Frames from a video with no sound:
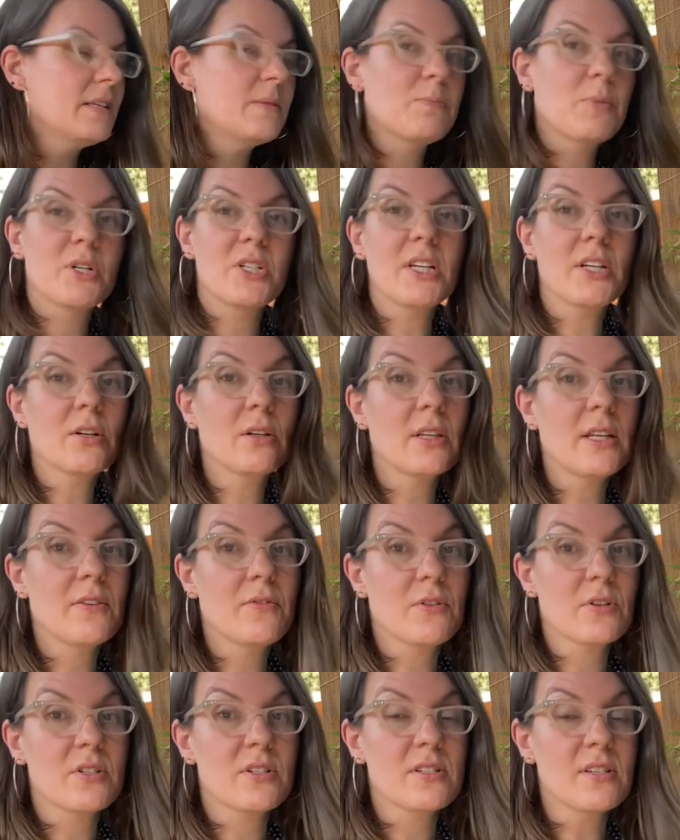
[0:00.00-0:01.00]
particularly
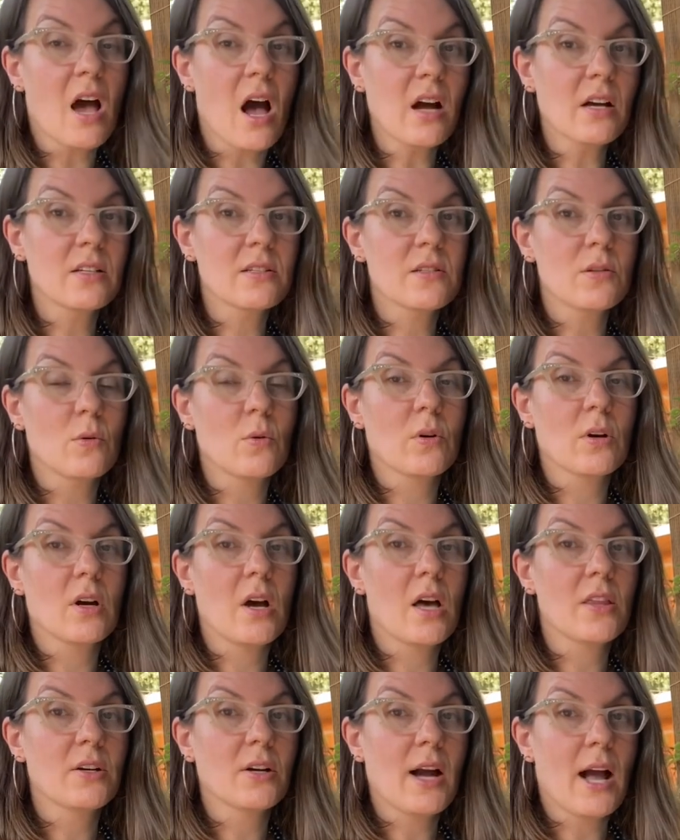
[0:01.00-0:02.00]
for socks or
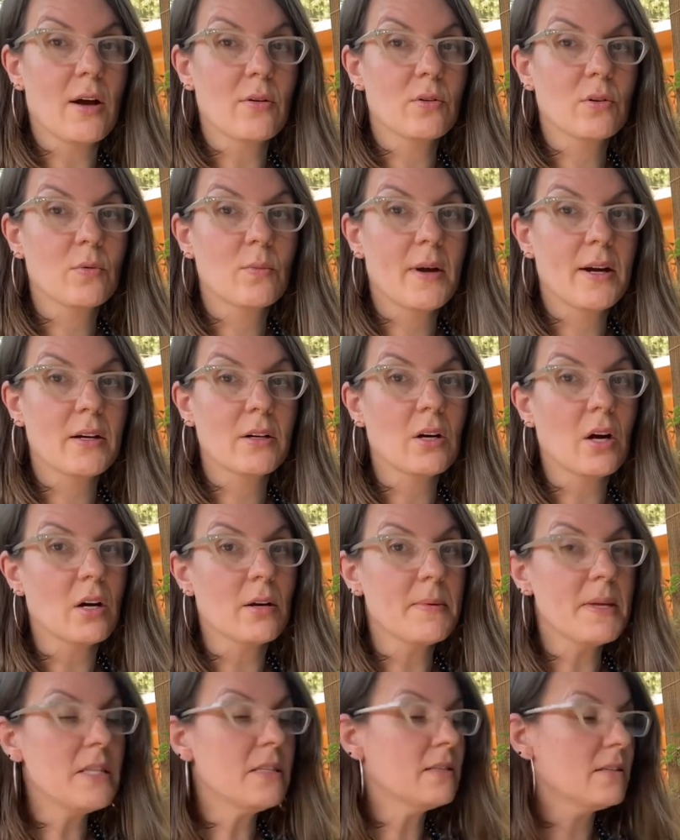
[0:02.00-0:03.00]
other outerwear
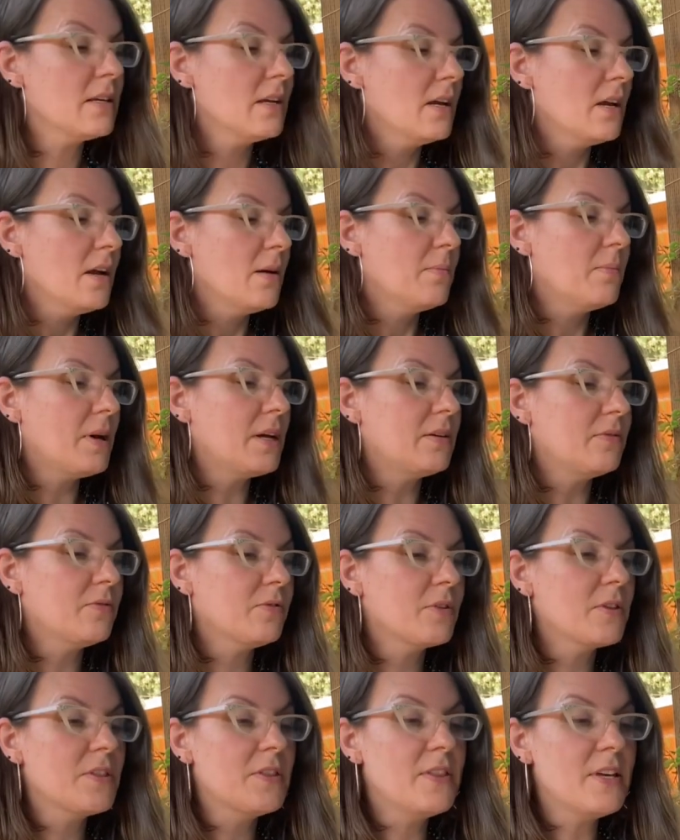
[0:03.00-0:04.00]
garments, but
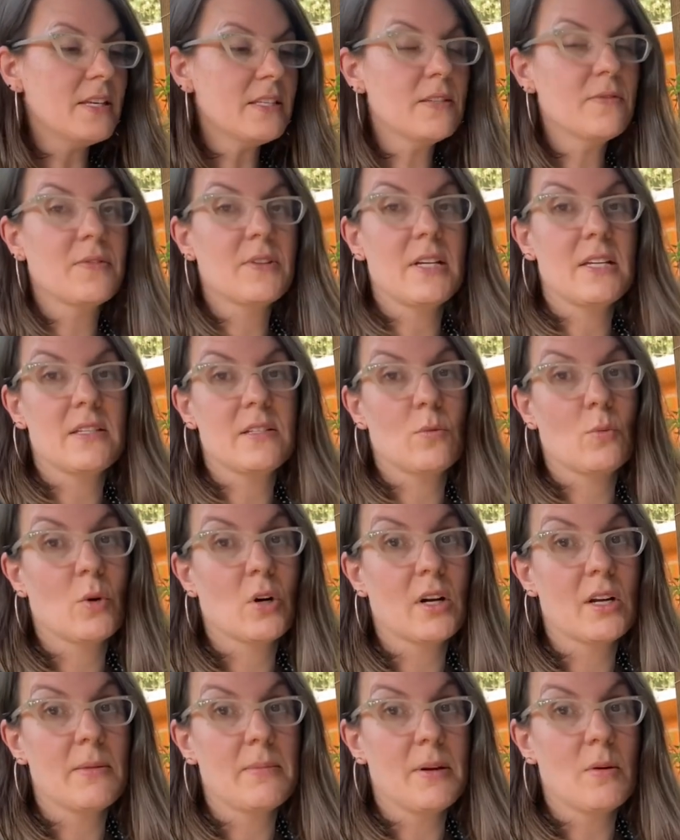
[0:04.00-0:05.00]
for this fleece we're
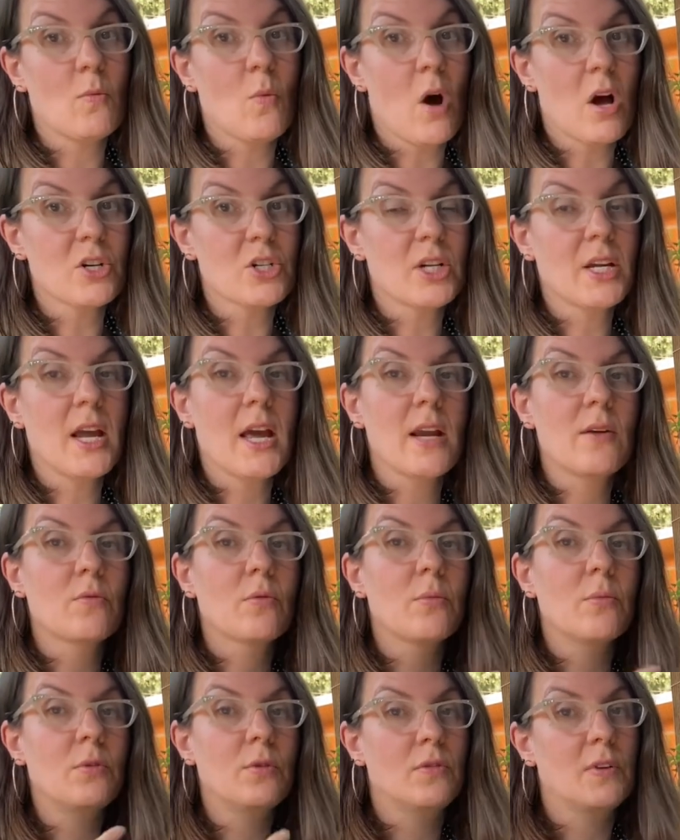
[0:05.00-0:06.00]
going to be washing it and
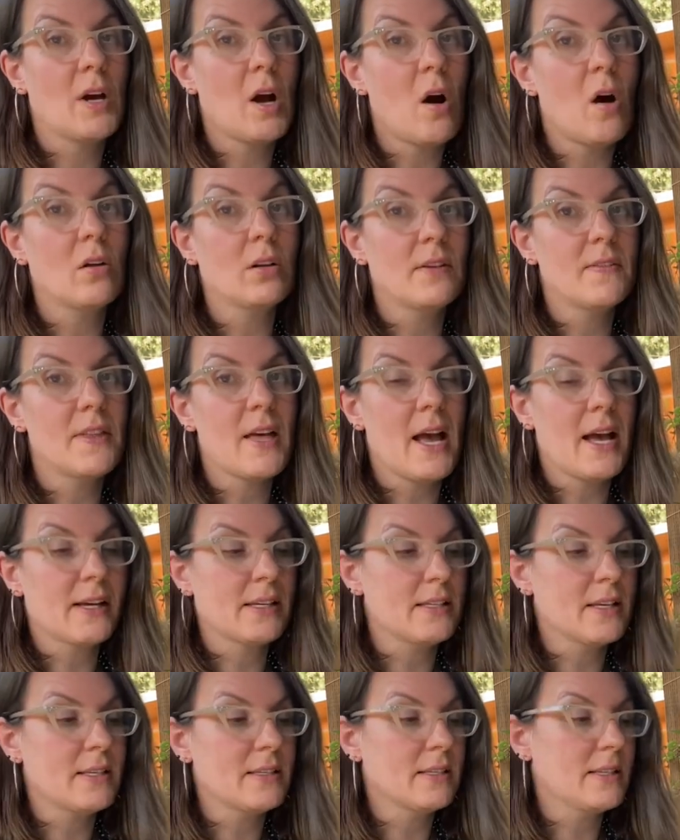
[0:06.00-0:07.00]
removing all of the
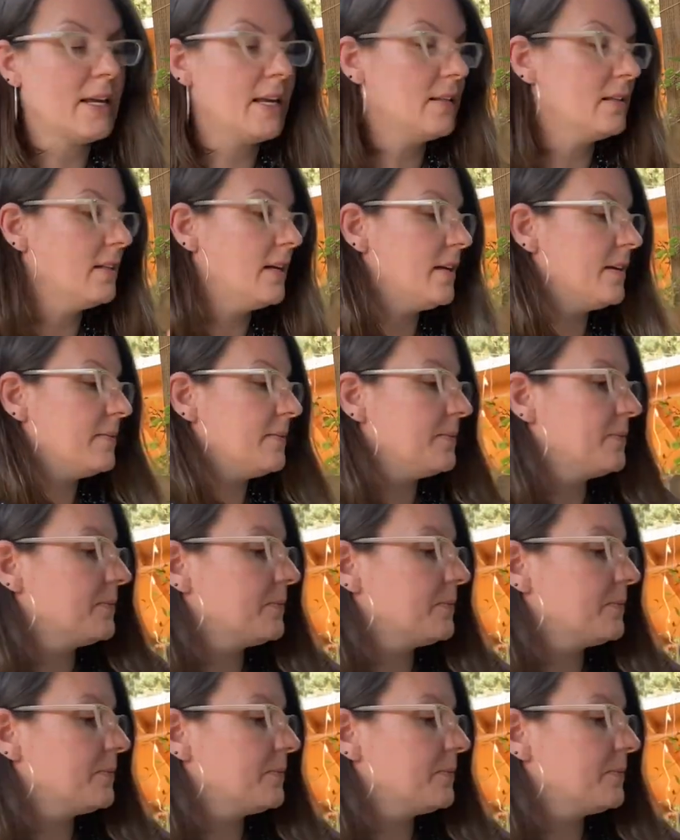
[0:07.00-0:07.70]
excess lanolin.